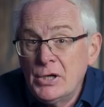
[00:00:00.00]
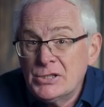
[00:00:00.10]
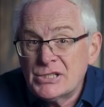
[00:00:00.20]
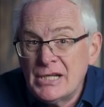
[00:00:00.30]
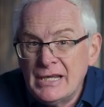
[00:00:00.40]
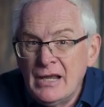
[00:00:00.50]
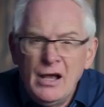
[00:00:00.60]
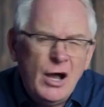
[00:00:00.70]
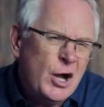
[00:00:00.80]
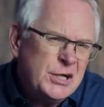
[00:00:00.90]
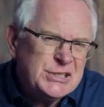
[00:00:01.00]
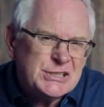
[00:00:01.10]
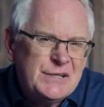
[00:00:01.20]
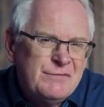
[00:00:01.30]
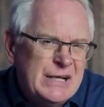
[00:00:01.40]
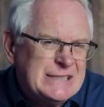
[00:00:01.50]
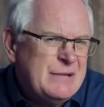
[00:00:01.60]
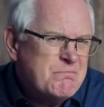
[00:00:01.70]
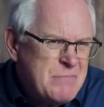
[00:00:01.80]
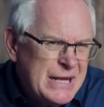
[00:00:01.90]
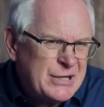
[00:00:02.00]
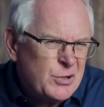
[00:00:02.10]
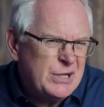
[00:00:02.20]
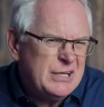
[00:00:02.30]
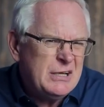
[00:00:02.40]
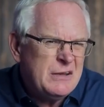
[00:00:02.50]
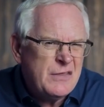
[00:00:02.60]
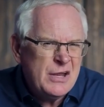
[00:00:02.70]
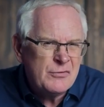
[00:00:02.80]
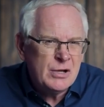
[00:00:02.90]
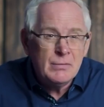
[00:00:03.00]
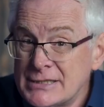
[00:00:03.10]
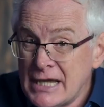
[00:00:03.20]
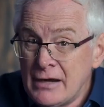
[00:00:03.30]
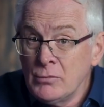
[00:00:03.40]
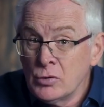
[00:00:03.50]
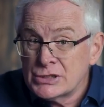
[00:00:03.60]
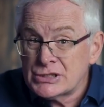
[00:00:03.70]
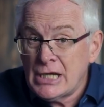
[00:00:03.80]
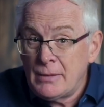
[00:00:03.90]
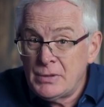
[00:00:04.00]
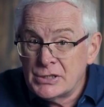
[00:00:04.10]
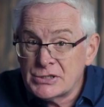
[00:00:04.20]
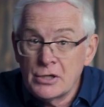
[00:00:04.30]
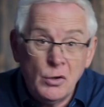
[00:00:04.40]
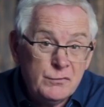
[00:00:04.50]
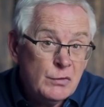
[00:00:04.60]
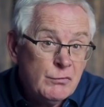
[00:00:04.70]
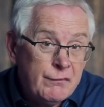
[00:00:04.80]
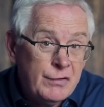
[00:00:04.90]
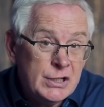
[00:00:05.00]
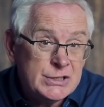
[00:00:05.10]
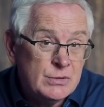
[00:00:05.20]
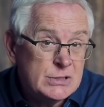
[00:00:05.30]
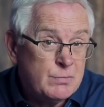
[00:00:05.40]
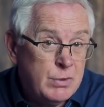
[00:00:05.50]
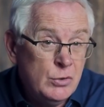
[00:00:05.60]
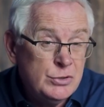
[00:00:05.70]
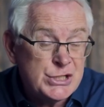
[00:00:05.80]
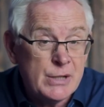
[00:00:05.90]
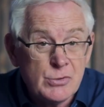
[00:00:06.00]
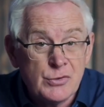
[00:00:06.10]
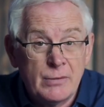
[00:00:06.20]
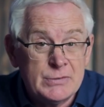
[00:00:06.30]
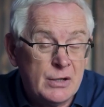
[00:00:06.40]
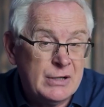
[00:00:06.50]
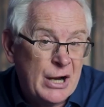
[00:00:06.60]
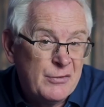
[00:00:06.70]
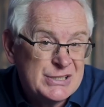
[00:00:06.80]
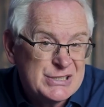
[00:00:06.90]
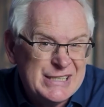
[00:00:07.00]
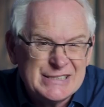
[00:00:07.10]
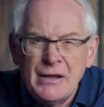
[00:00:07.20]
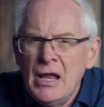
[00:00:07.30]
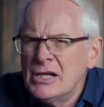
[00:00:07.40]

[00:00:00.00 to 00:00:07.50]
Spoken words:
Personally, I just invest in Bitcoin and Ethereum as they're more established and often referred to as blue chip cryptocurrencies.